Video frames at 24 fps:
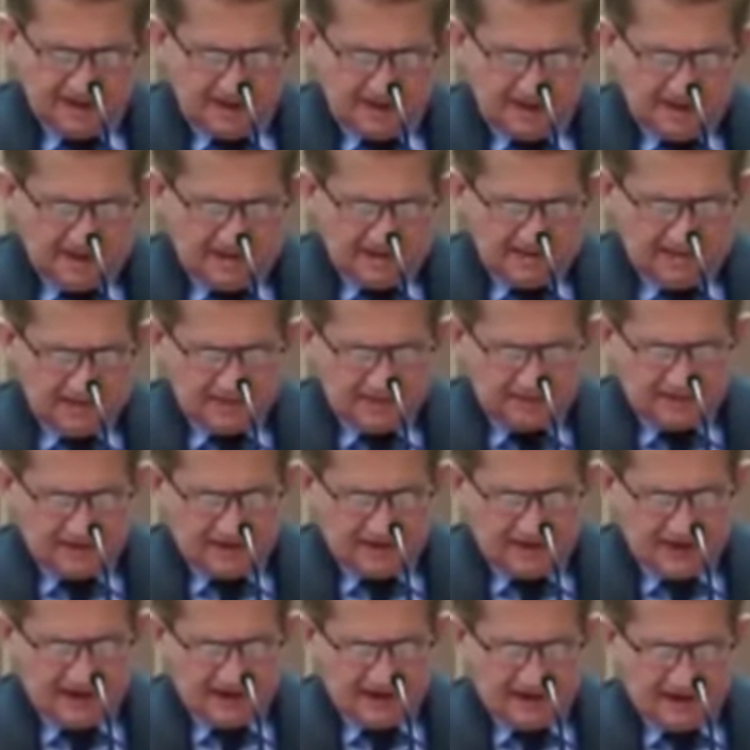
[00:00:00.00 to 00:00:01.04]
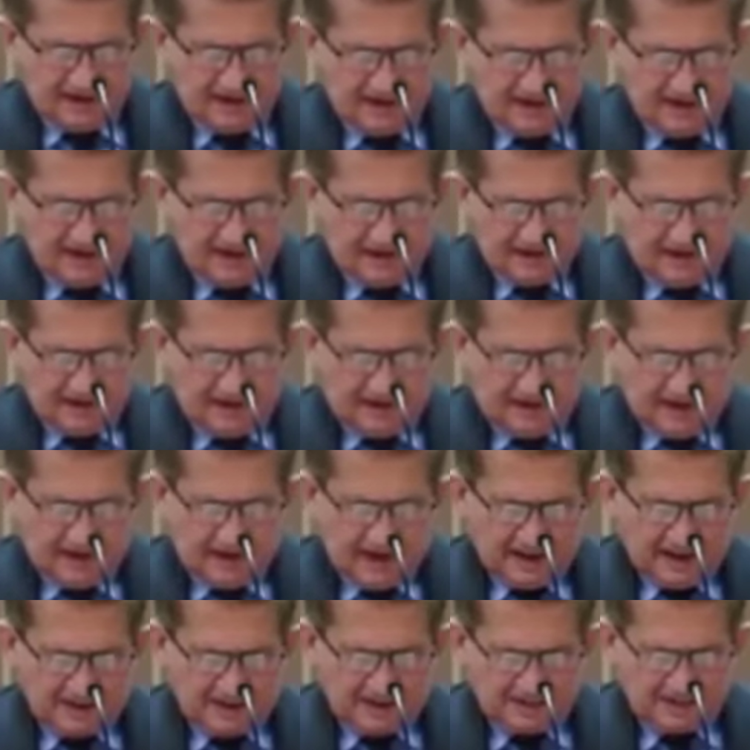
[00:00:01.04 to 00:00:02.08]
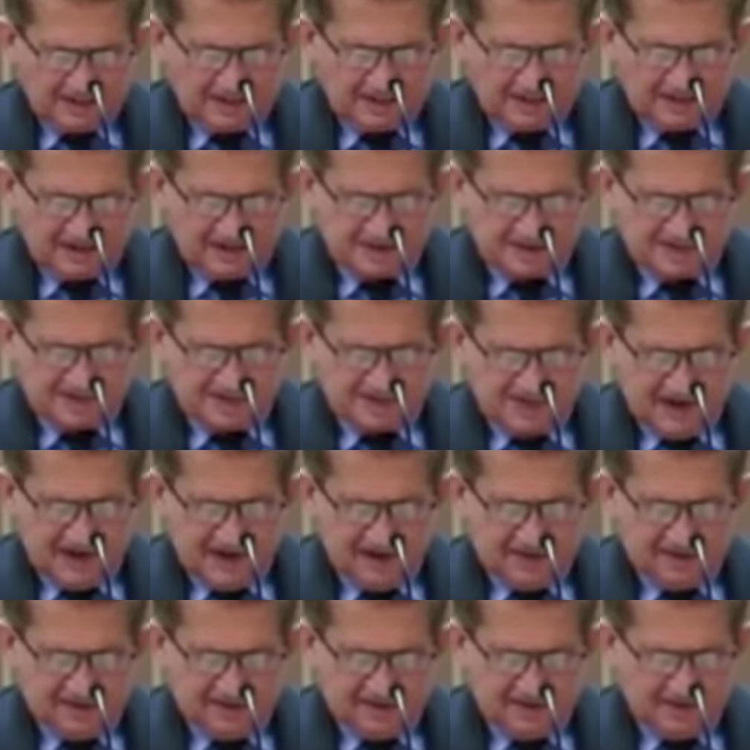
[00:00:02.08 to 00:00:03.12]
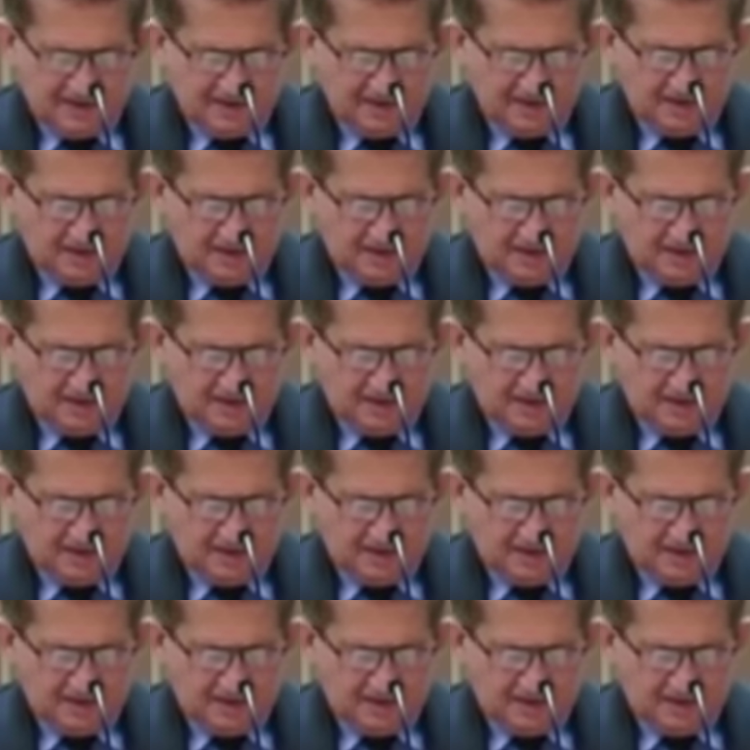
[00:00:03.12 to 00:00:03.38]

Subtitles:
Have obtained like a precious faith